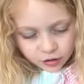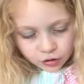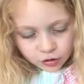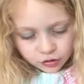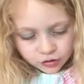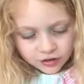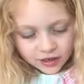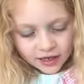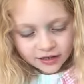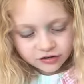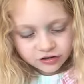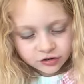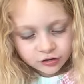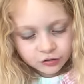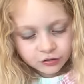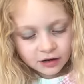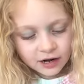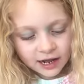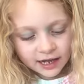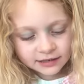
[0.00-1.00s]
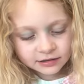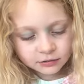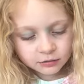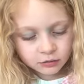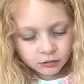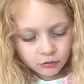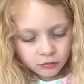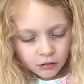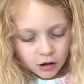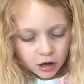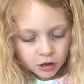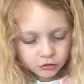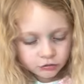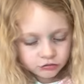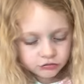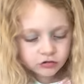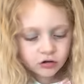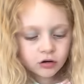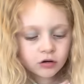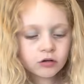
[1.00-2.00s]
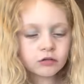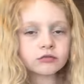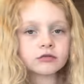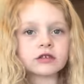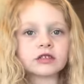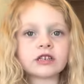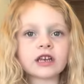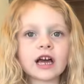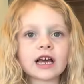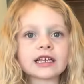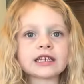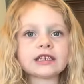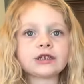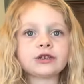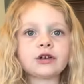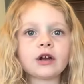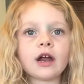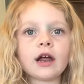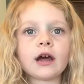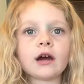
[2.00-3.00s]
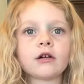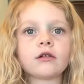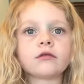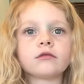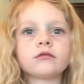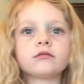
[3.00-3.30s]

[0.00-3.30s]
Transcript: think she's going to have some clothes when I get her out?